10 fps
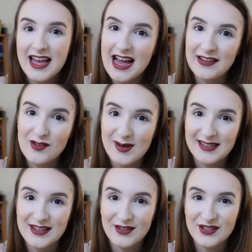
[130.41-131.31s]
And if you
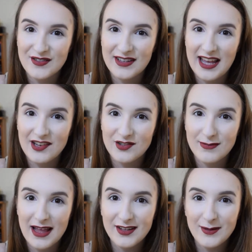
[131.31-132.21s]
press that notification
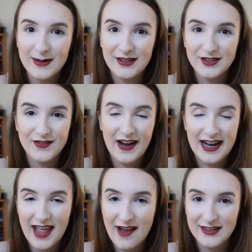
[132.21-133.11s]
bell, you'll be
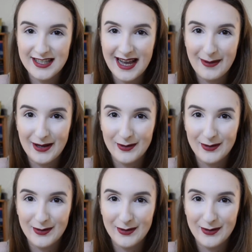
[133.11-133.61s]
notified every time I